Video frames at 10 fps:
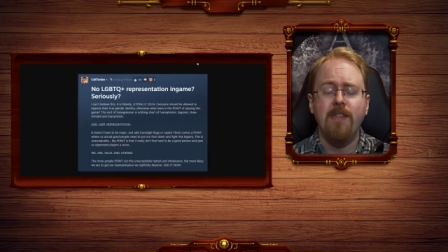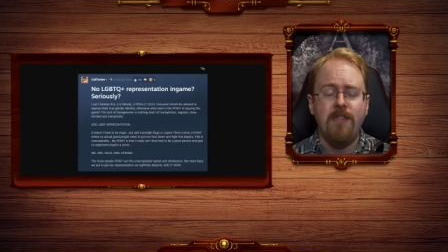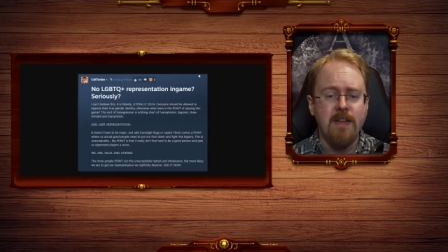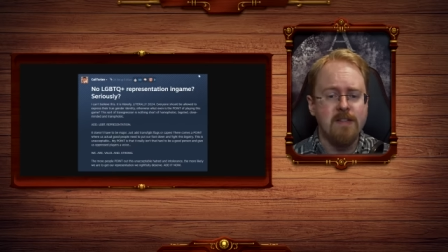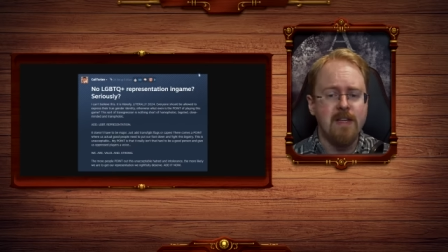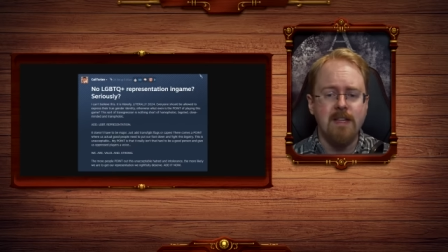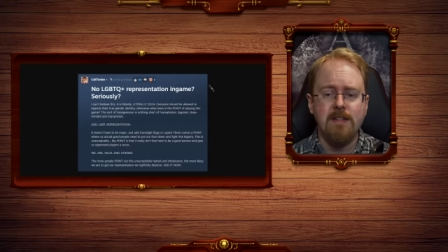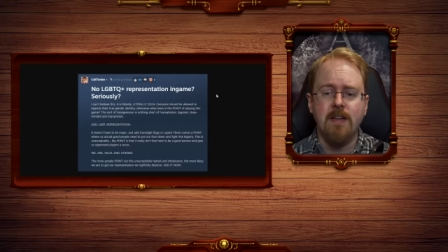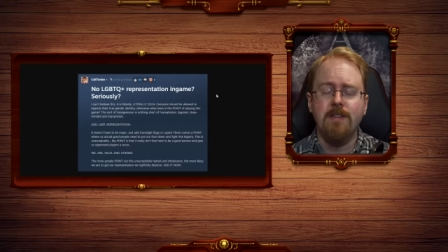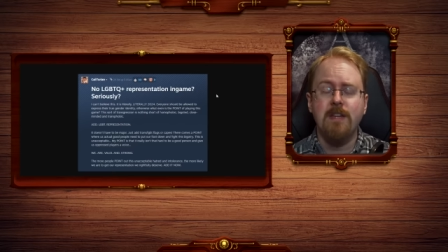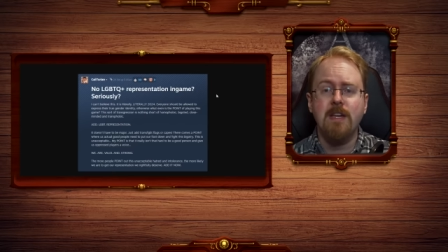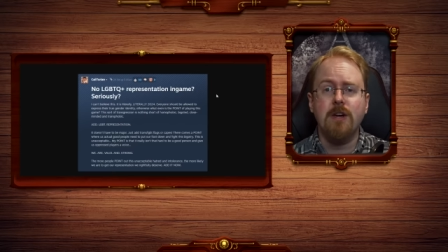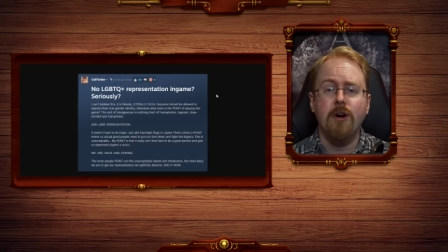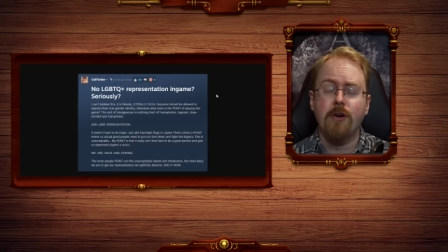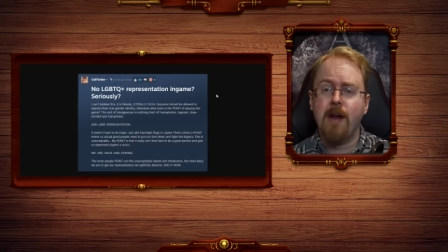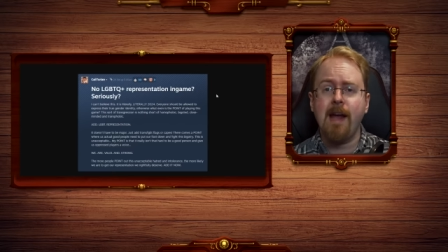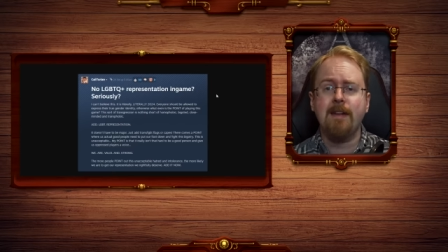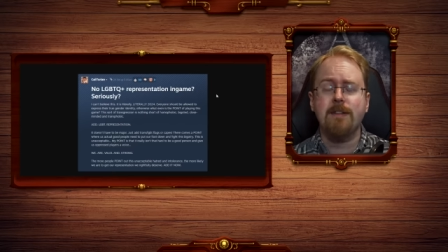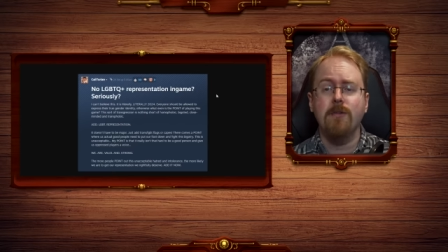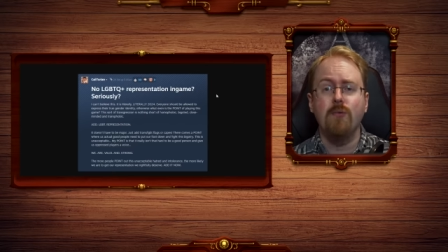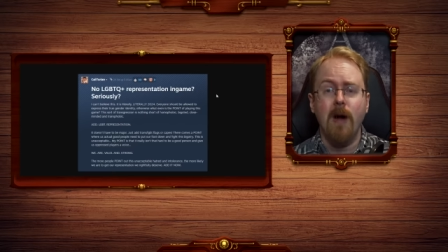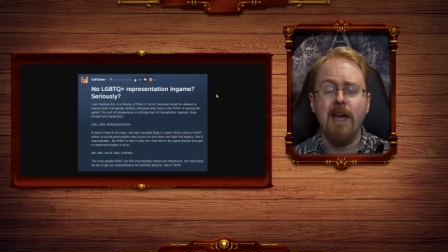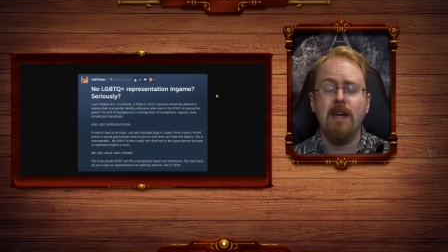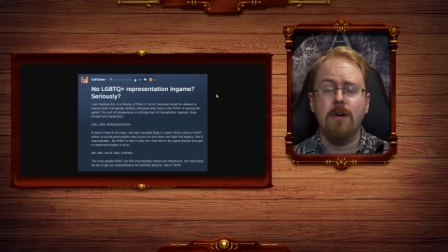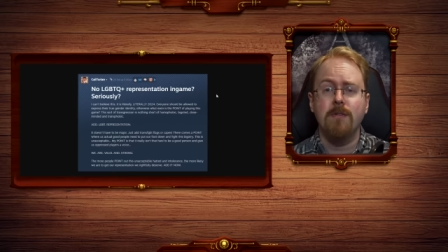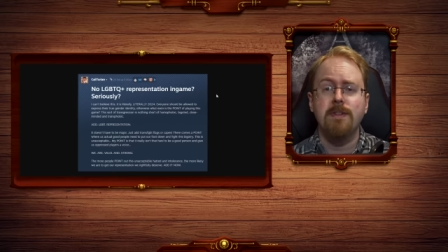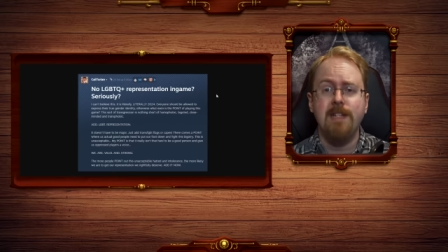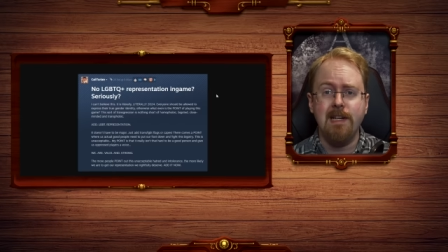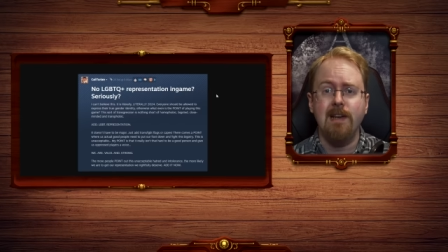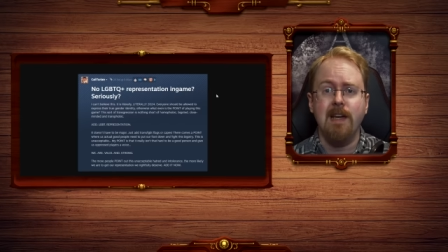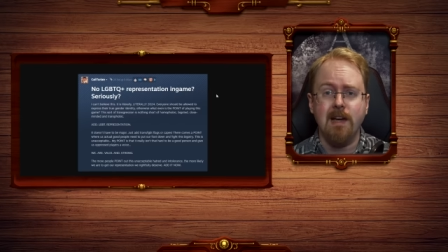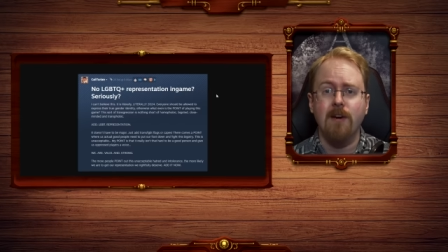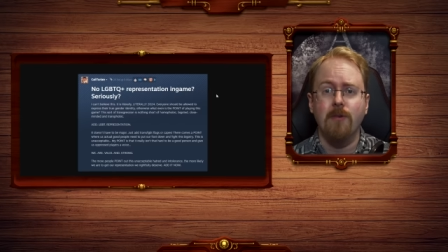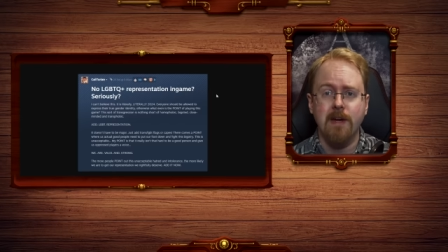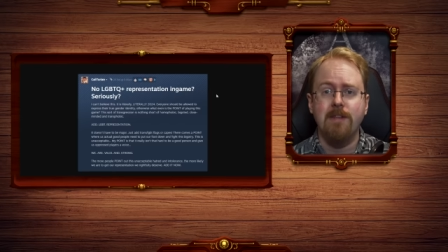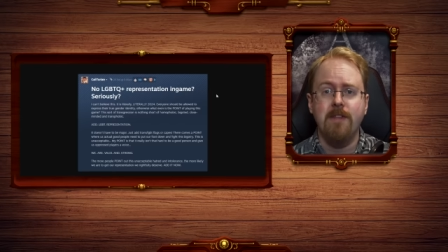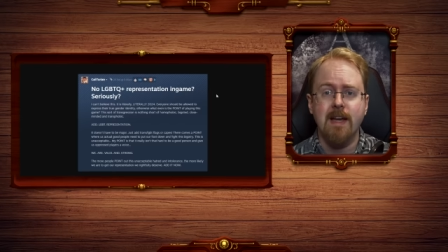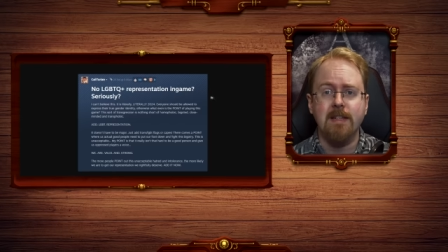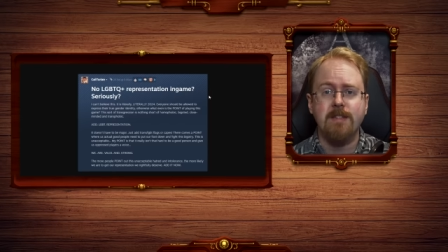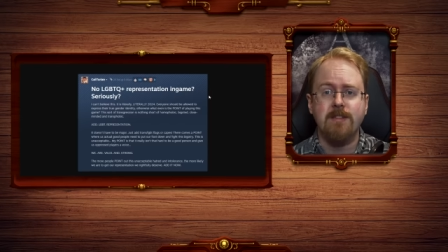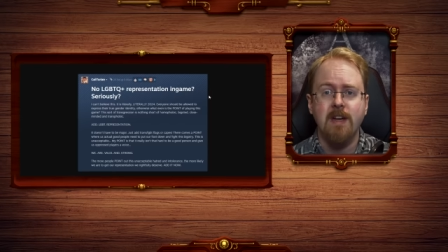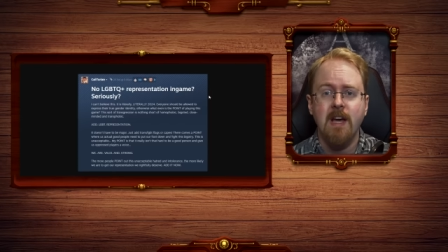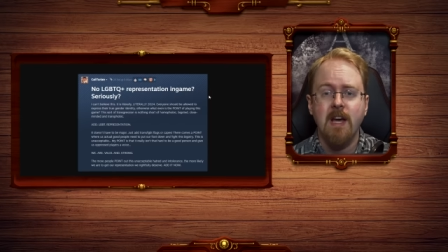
This is the correct way of dealing with this.